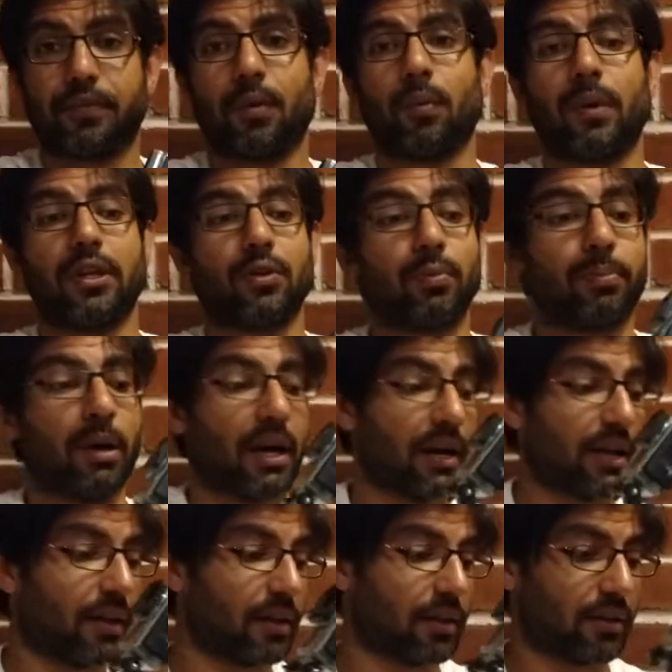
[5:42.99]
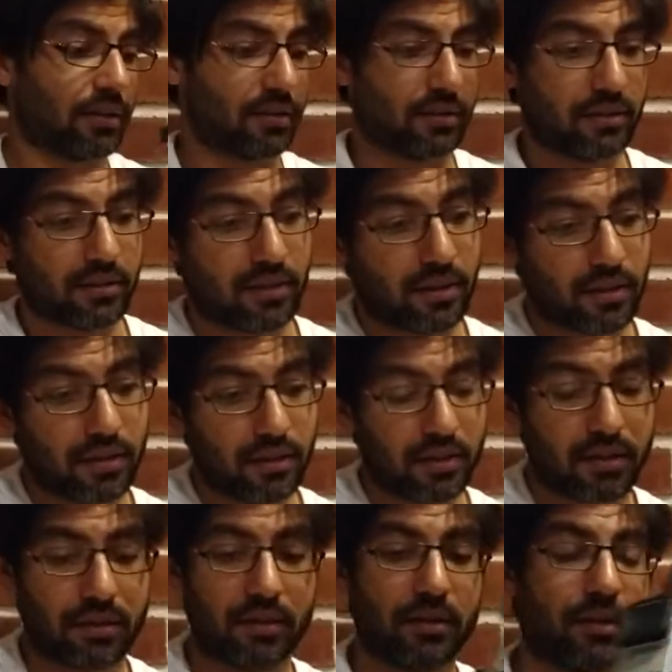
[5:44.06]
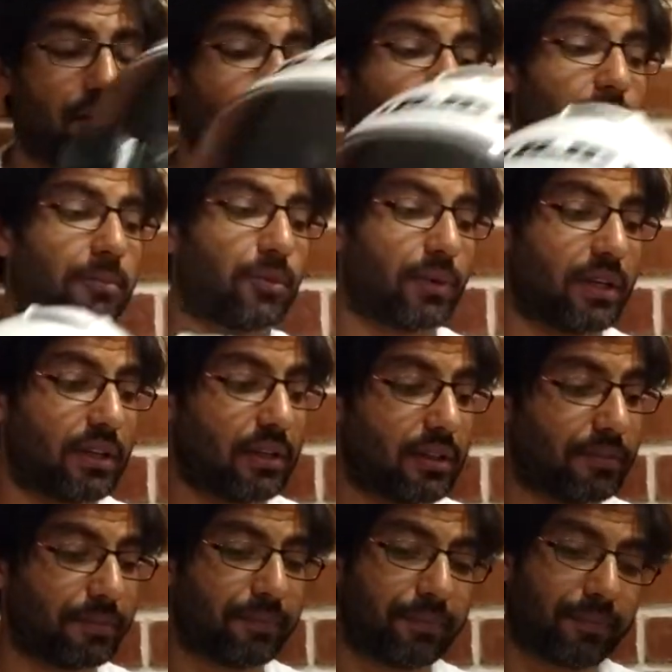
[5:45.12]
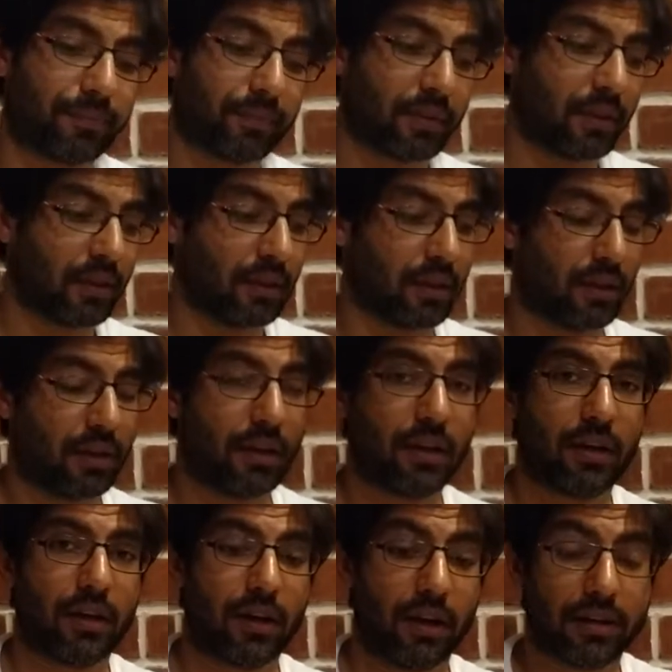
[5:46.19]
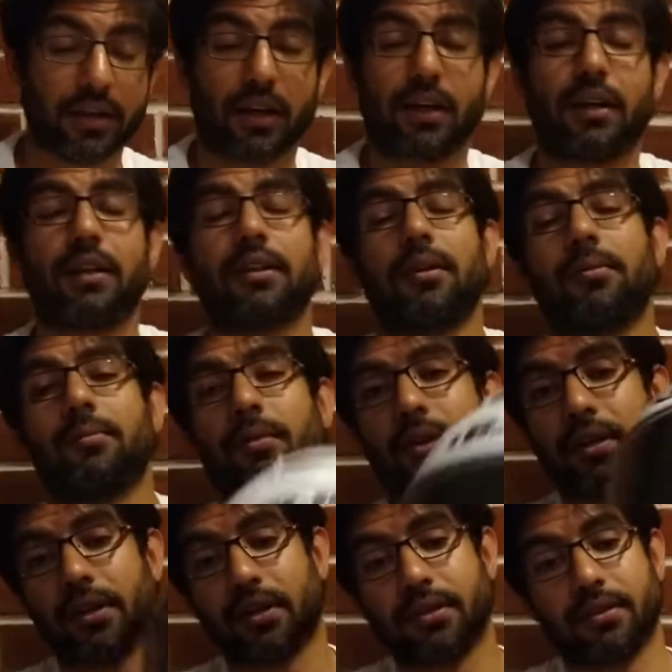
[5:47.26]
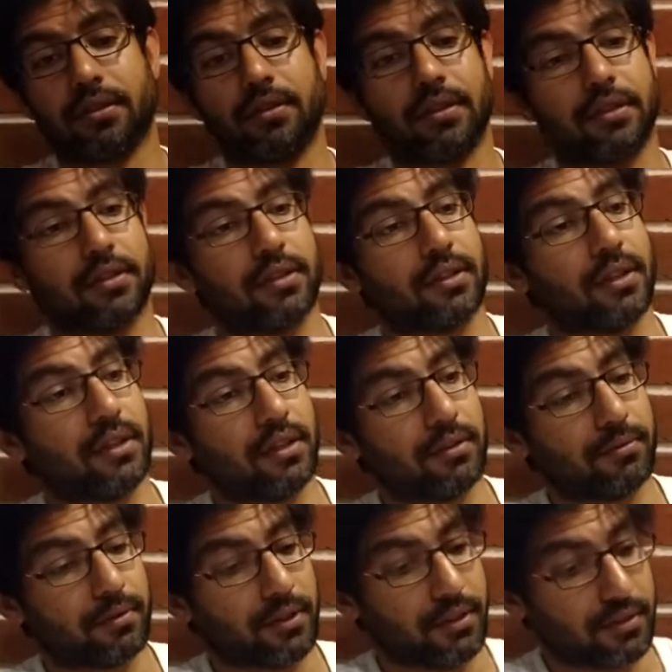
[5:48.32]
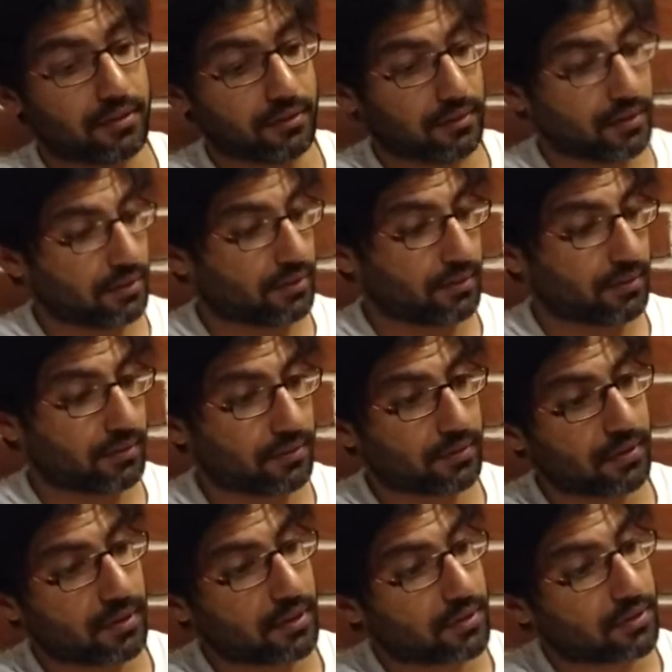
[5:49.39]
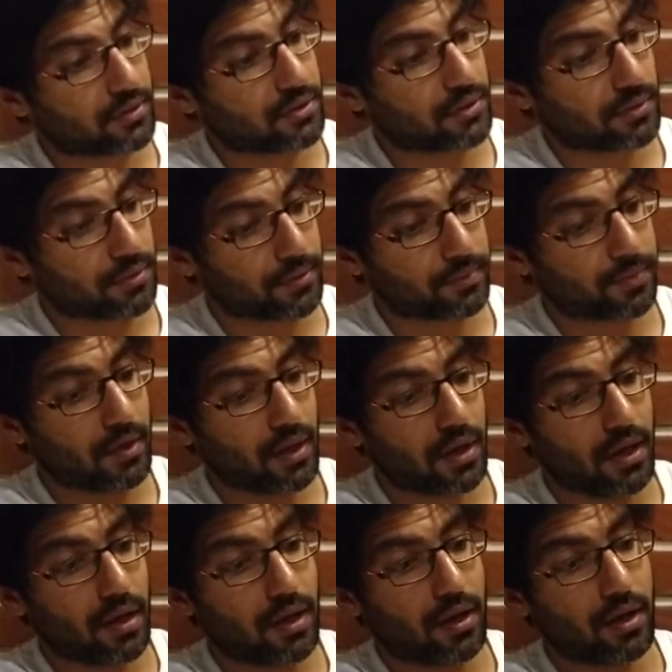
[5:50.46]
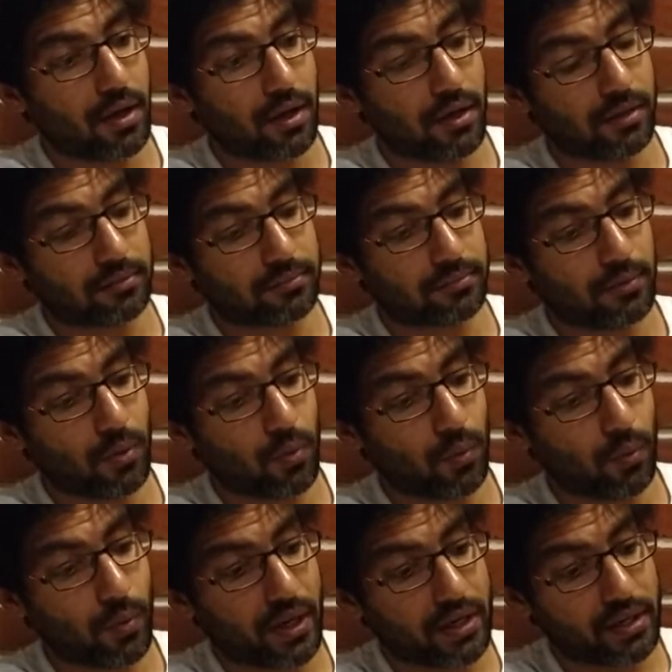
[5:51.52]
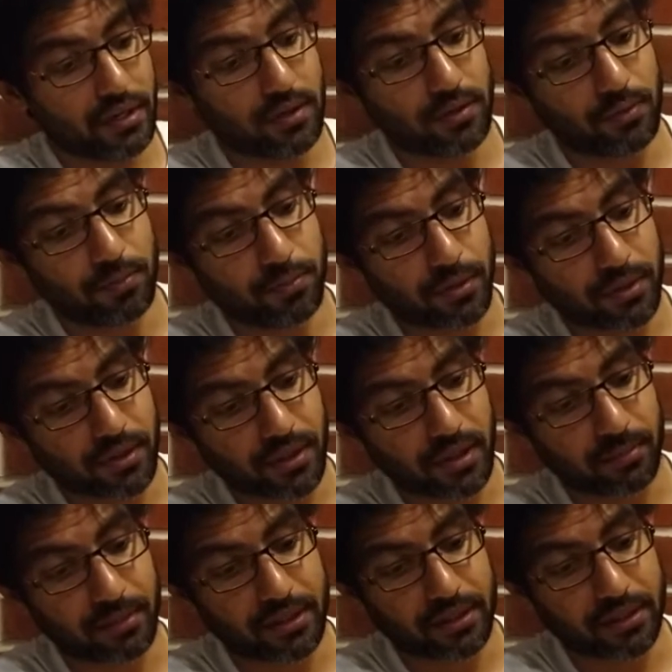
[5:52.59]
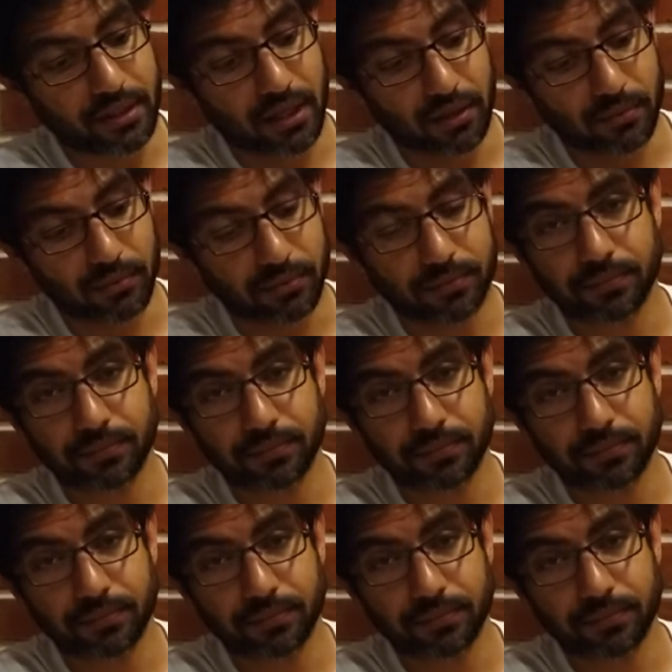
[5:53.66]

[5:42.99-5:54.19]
when you buy the M20, yeah, another important consideration for this, I need to show you. When you put your helmet down,